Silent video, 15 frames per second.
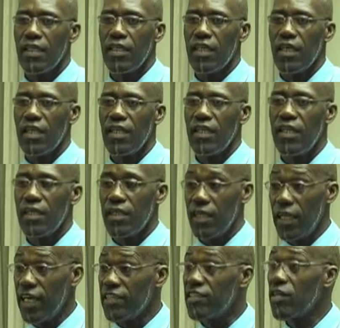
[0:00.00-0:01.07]
the
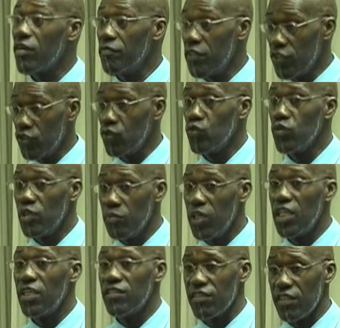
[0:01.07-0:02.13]
lesser of the two would
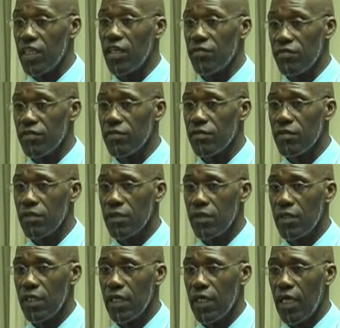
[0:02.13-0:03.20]
be the slaves,
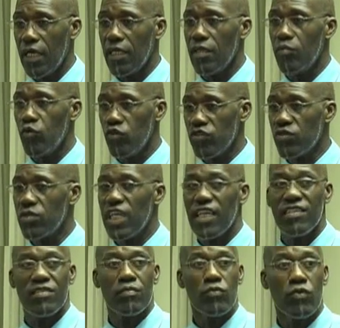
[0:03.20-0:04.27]
and the
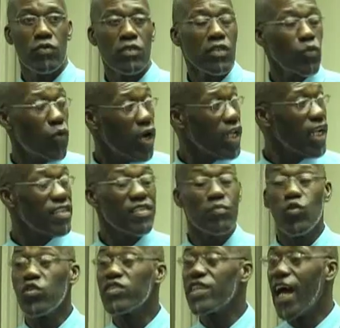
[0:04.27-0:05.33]
one that is
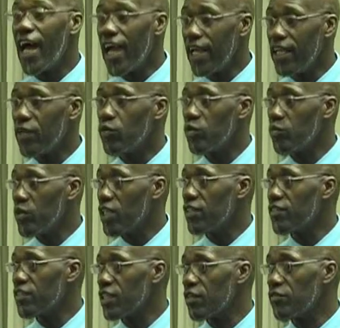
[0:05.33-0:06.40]
most highly would be the
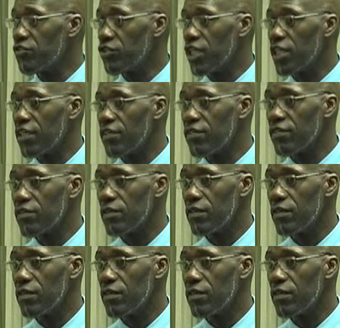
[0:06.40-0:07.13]
slave traders.